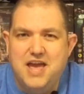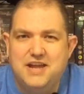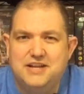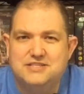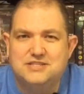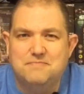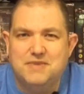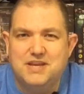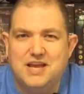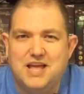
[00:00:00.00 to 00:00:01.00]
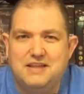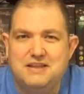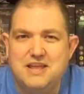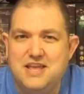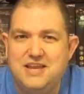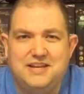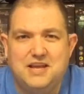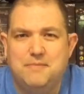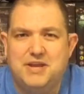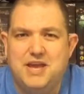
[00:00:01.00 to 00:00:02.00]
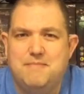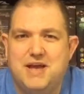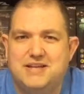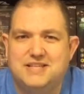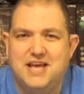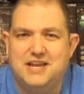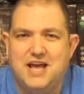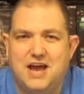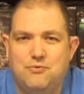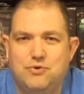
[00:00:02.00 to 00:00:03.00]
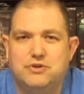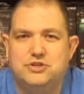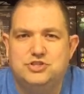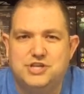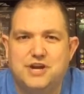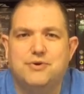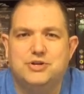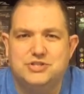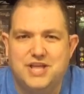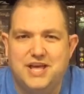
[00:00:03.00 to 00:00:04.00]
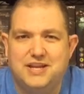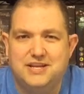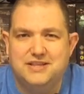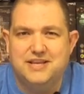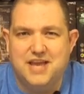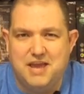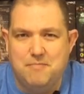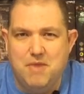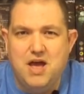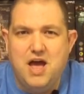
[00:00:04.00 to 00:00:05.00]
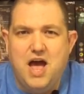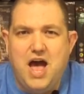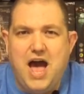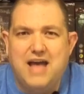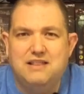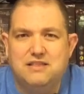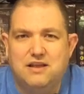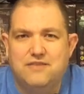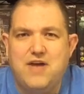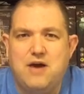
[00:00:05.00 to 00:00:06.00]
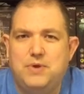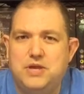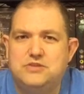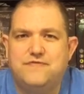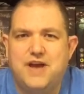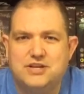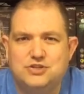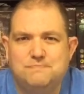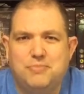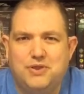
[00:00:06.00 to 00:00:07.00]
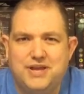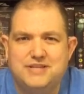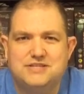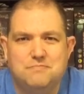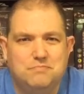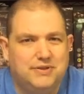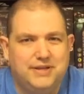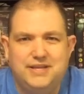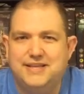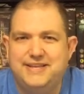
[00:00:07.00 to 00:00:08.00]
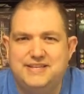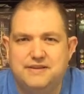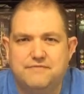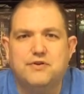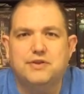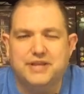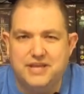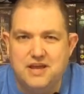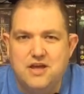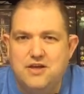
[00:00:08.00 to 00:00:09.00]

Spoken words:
and it's something that anytime a game has that, I really cherish that in the game. I love how each faction plays completely differently.